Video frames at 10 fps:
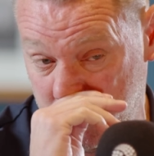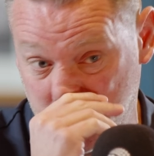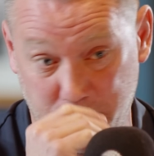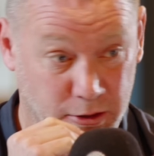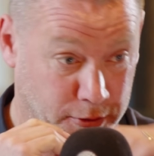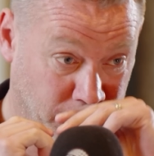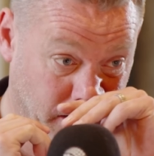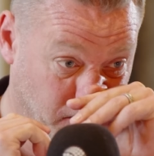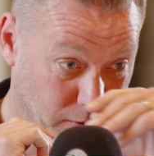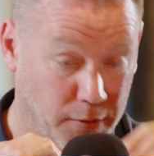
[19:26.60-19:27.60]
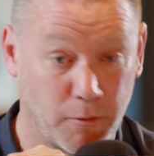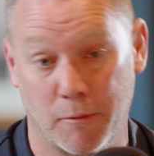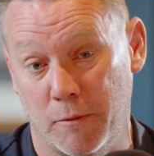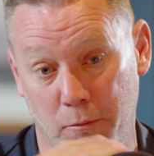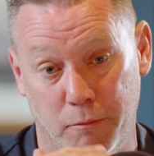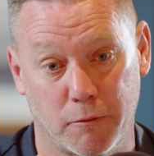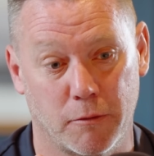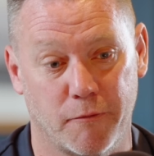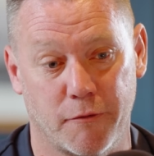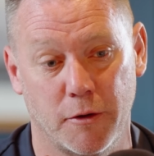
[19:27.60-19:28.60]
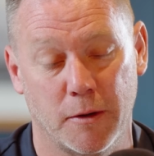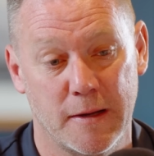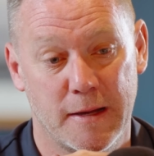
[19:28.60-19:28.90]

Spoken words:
plus, because when we come through,